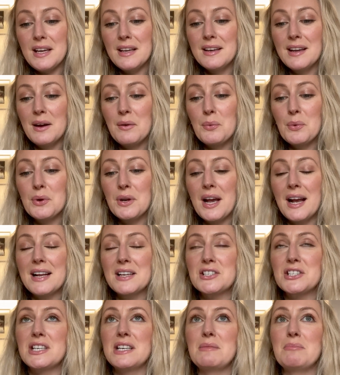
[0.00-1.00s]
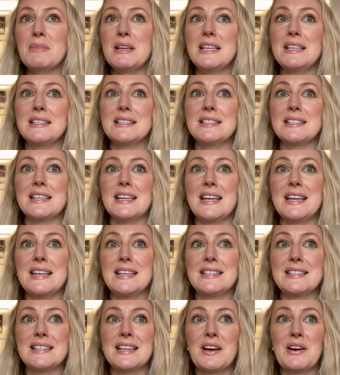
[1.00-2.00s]
Now, what it actually means
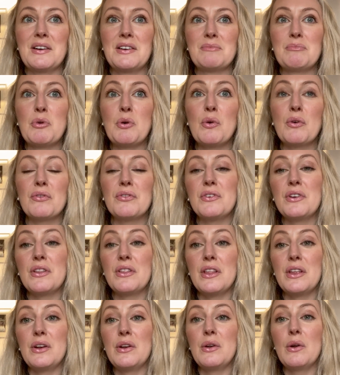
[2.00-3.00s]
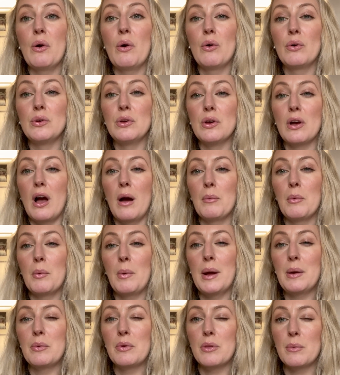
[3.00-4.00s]
is more often than not, you come
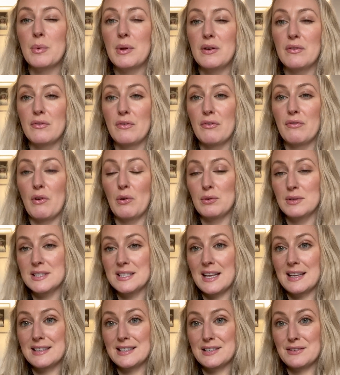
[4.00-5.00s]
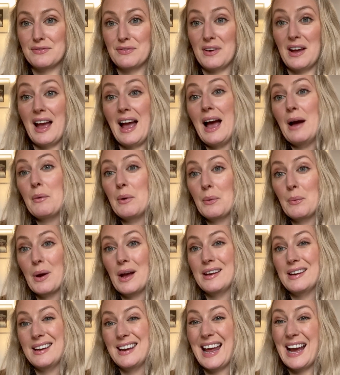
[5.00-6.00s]
away with a bit of a false sense of how it
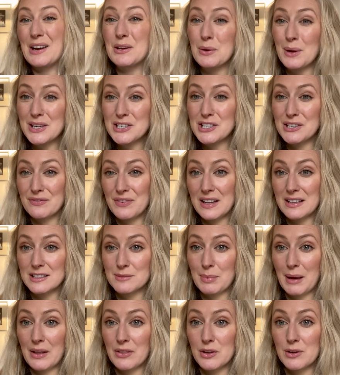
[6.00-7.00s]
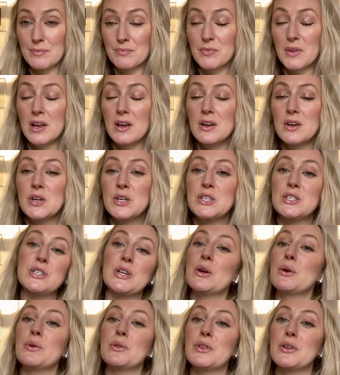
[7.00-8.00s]
went and how you actually felt about them.
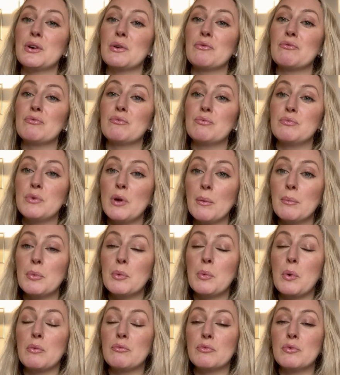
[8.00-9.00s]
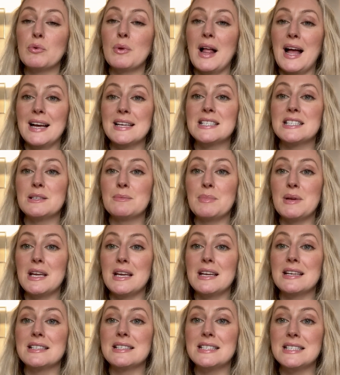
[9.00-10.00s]
So the number one rule has to
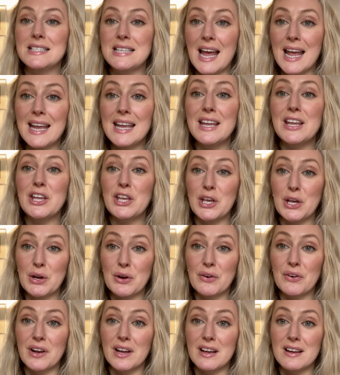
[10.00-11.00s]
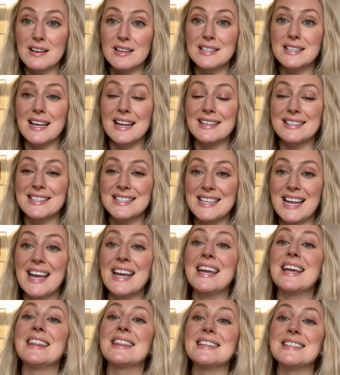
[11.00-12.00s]
be stay curious and
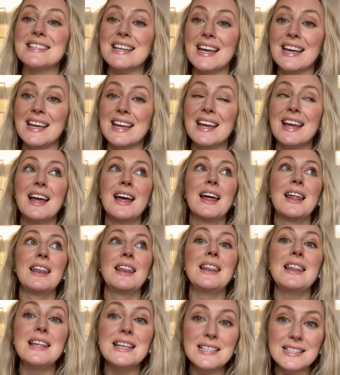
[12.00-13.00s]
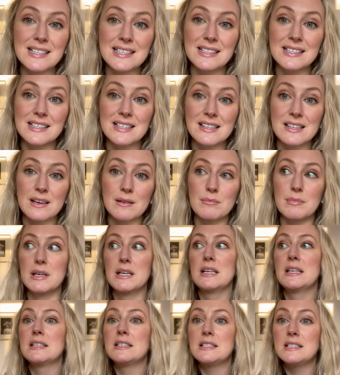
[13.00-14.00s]
stay in the date. Listen to them,
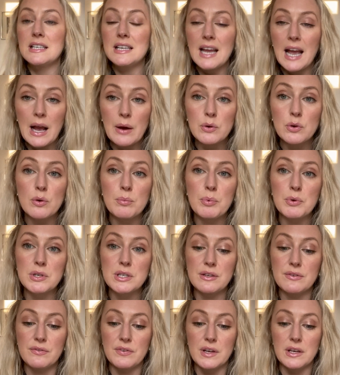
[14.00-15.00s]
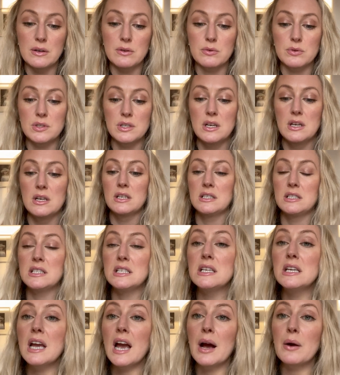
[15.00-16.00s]
see how your body feels,
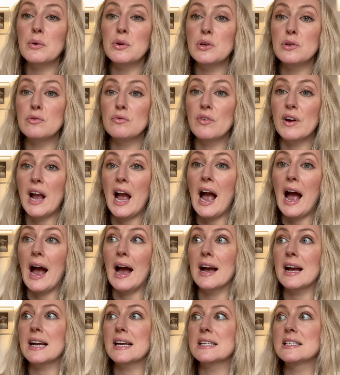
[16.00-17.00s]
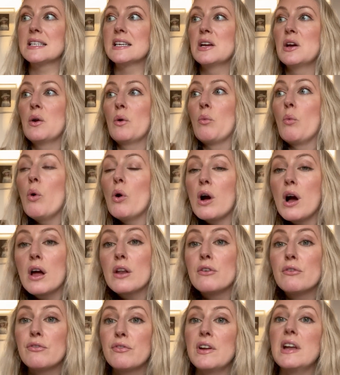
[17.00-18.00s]
see how you react, what
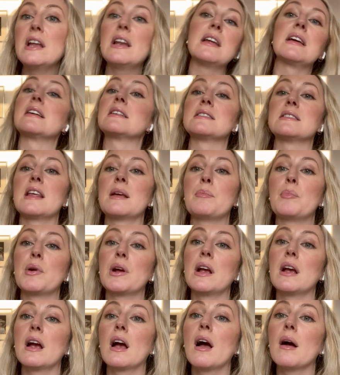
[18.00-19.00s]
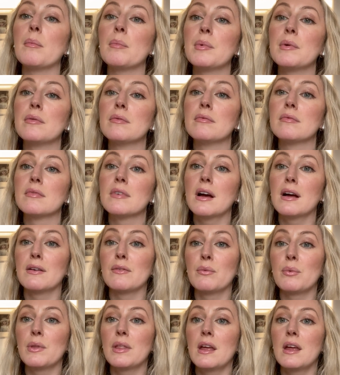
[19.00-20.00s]
kind of feelings they're bringing up
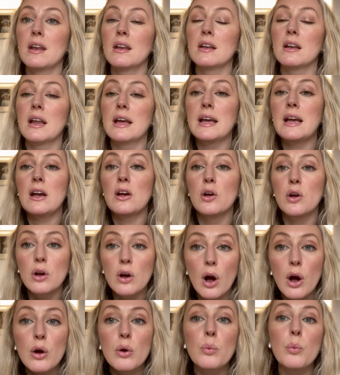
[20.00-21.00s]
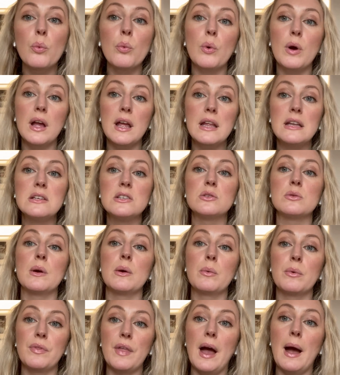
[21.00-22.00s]
kind of within. Like, go into
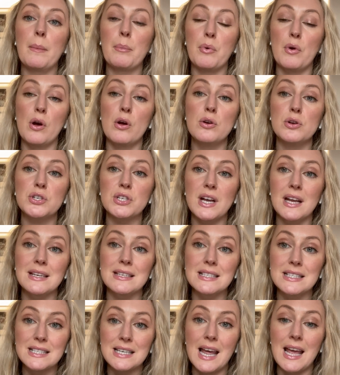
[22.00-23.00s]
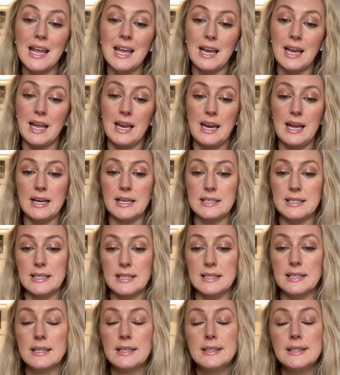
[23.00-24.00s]
it with that approach and stay
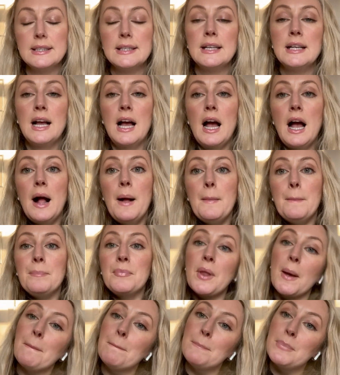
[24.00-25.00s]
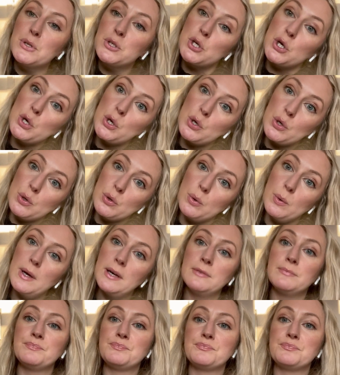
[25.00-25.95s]
connected. Number two